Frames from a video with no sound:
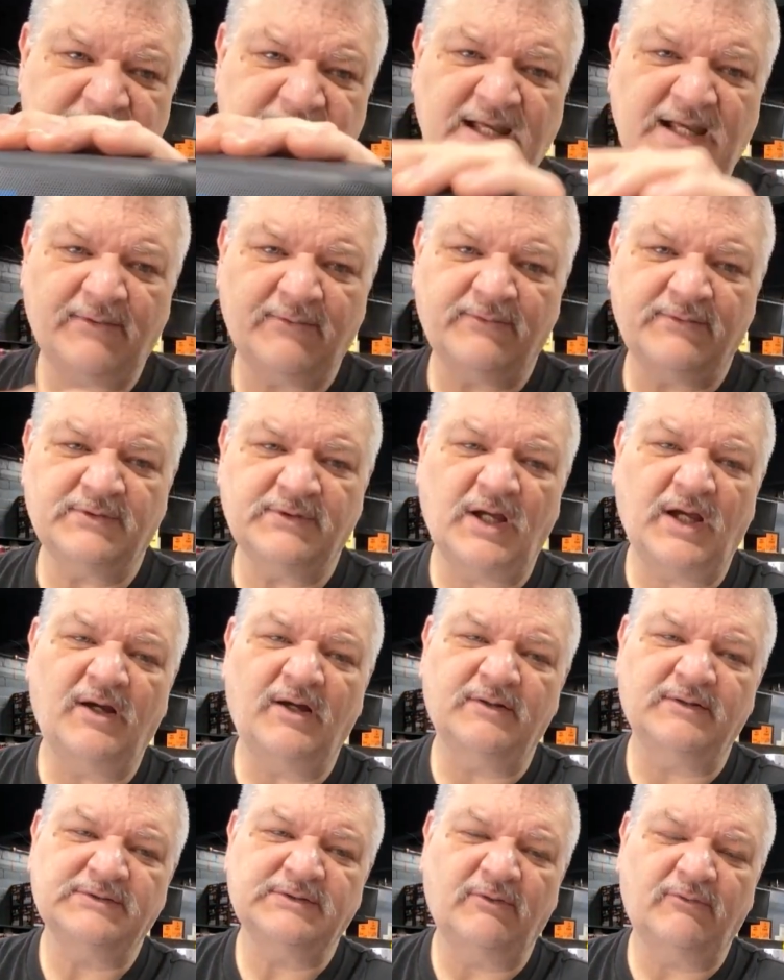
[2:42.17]
hours,
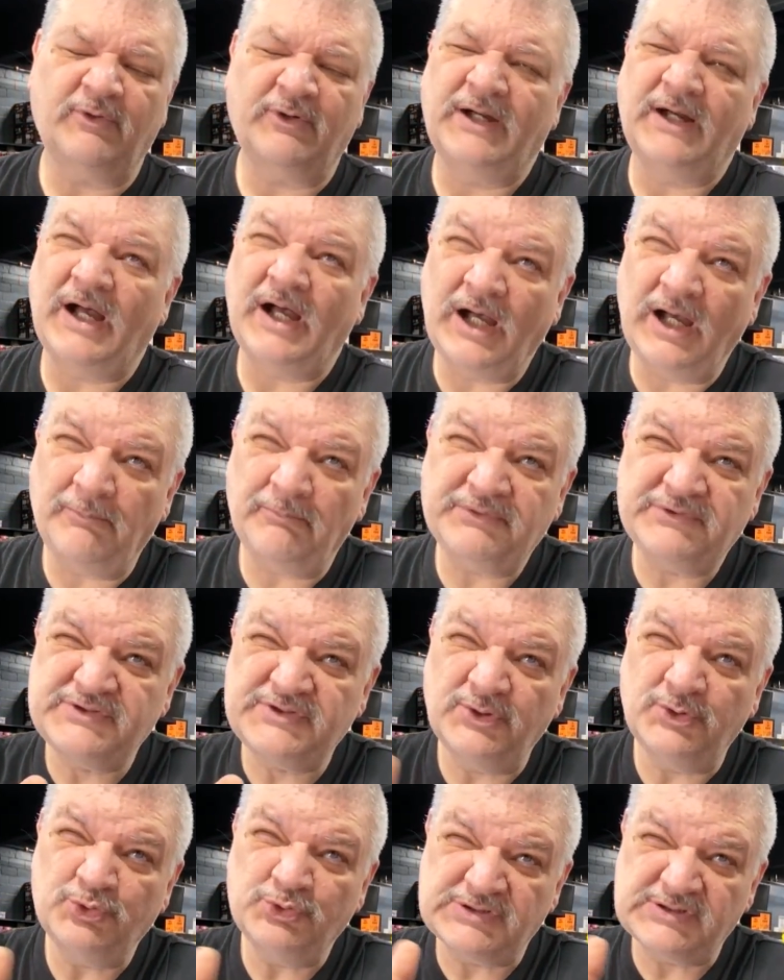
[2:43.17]
well, up
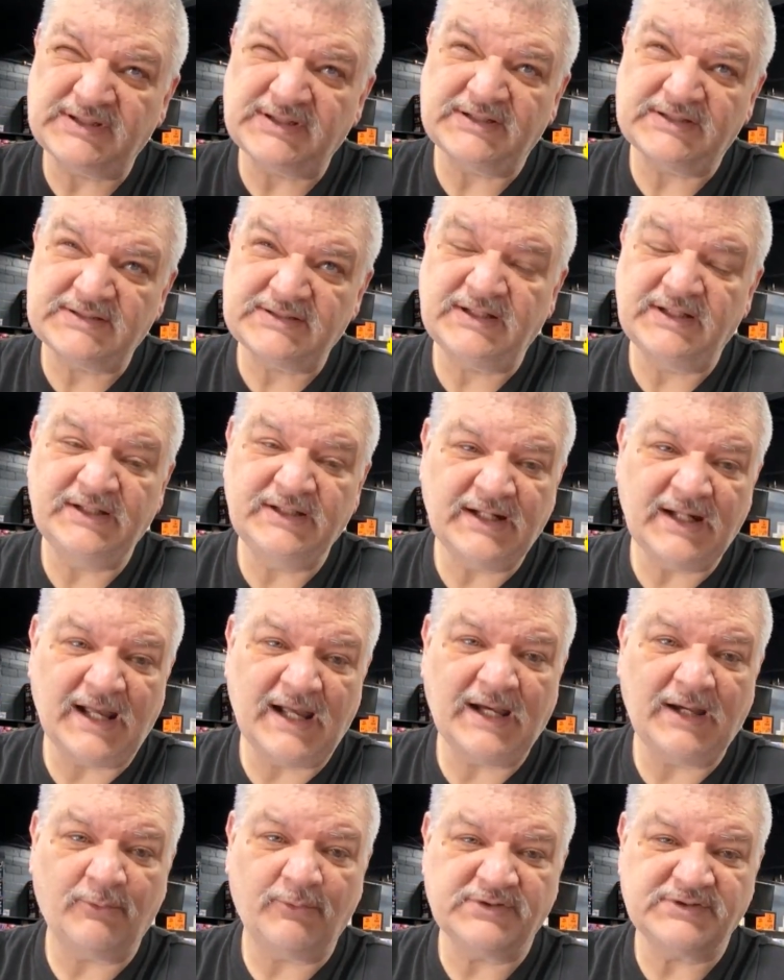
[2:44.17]
to 16
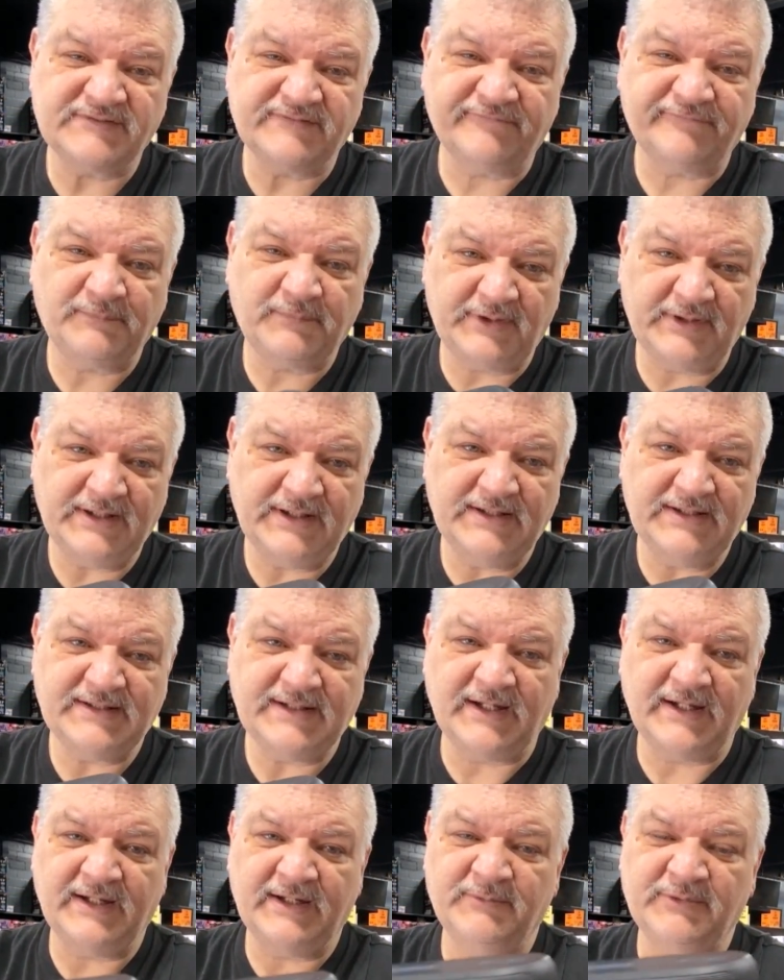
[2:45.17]
hours of
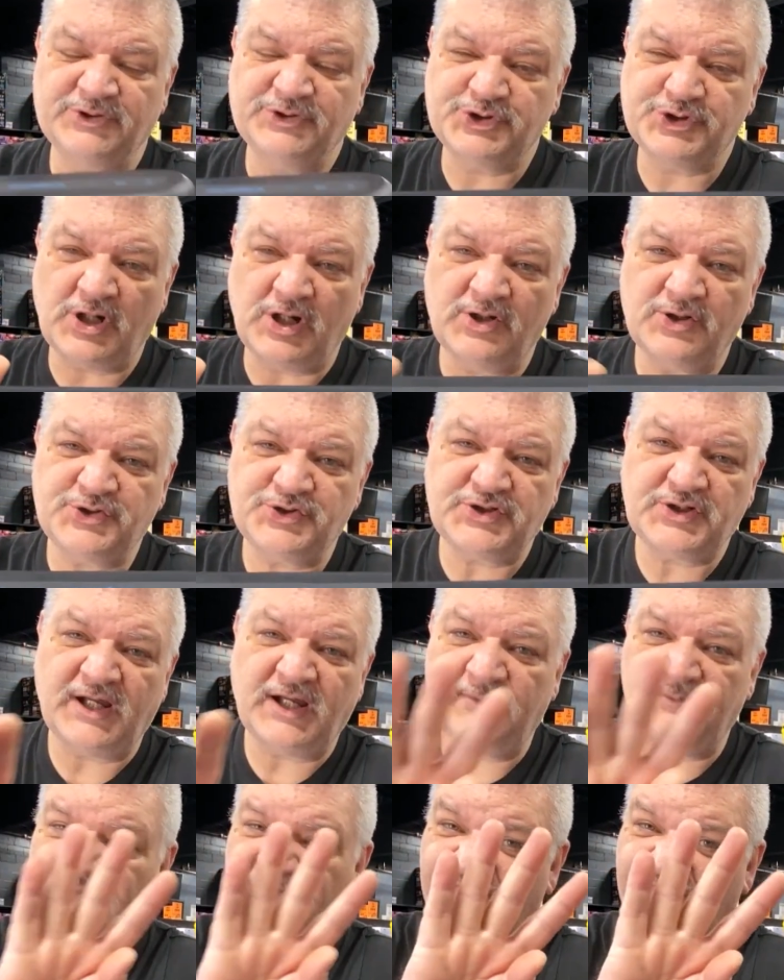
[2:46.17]
playtime, and charge
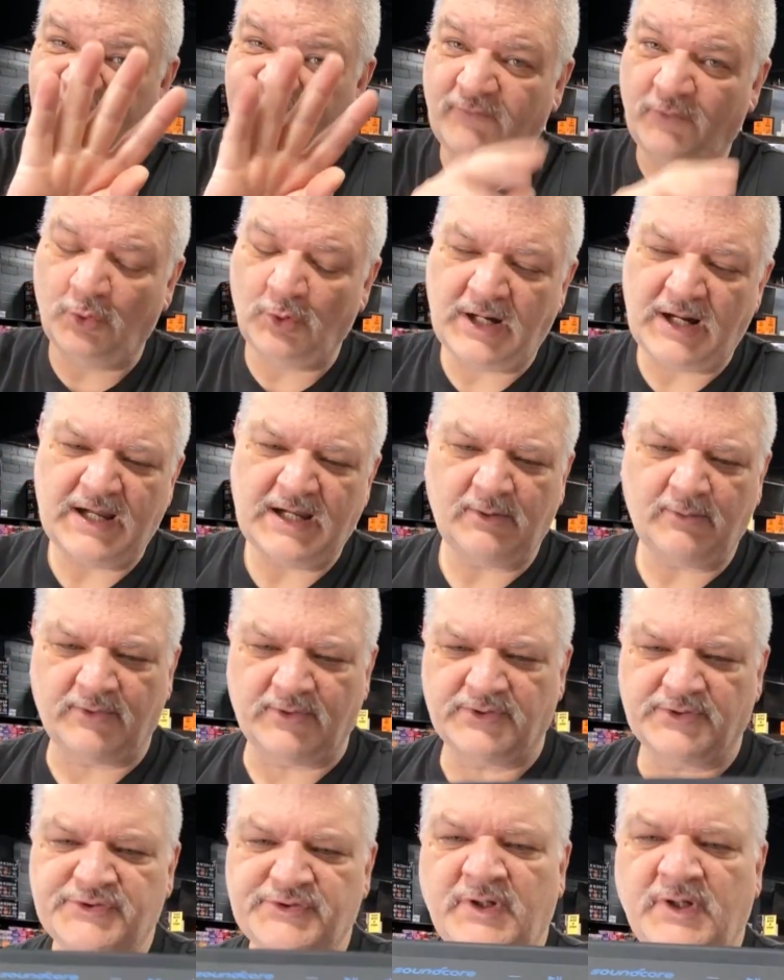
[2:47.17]
time is 4
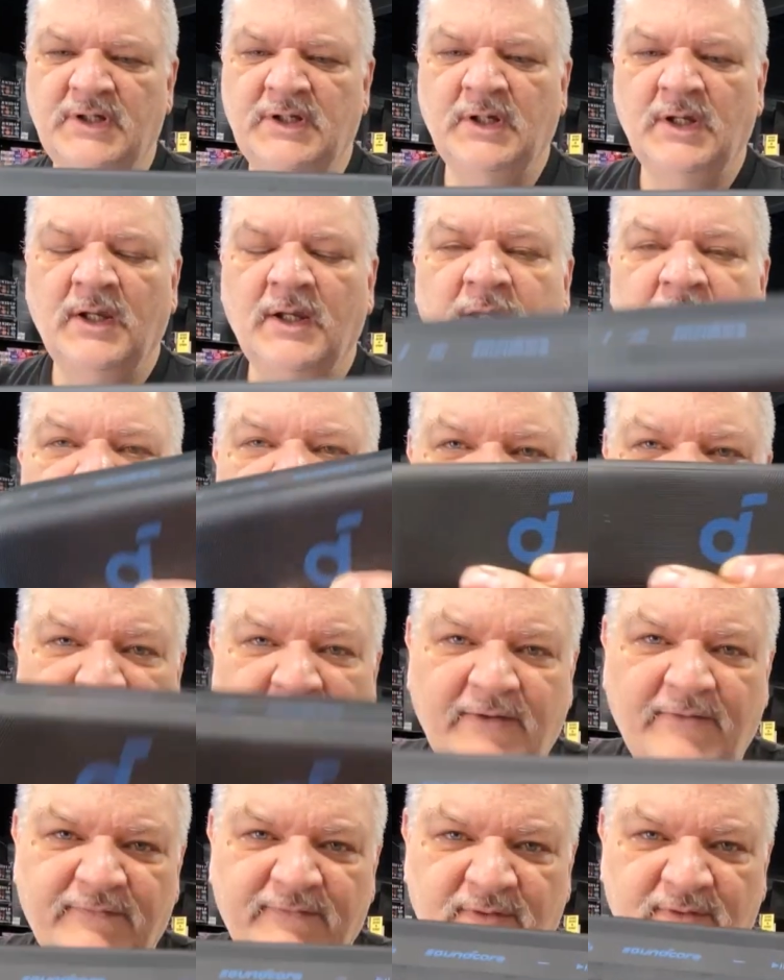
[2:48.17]
hours.
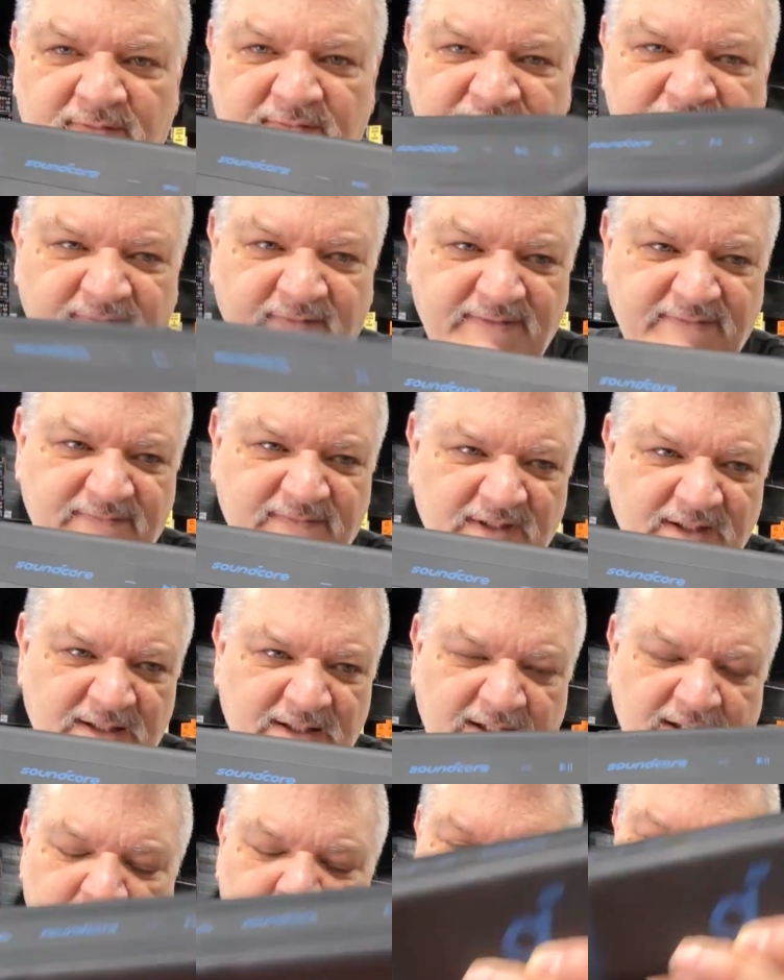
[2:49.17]
Now, the 16
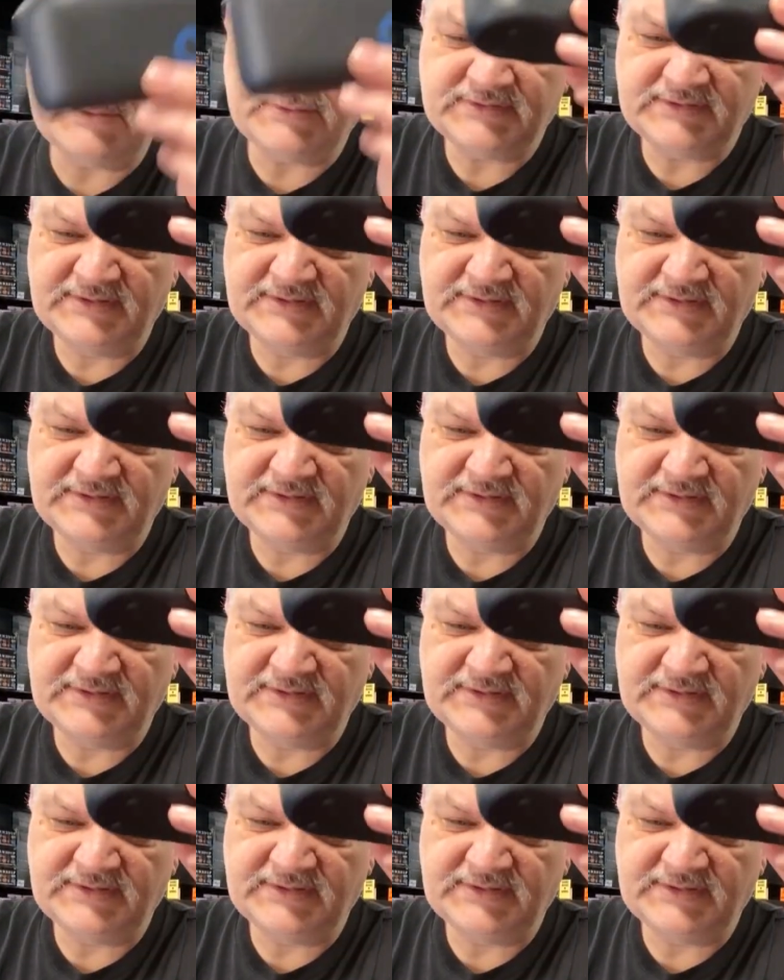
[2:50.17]
hours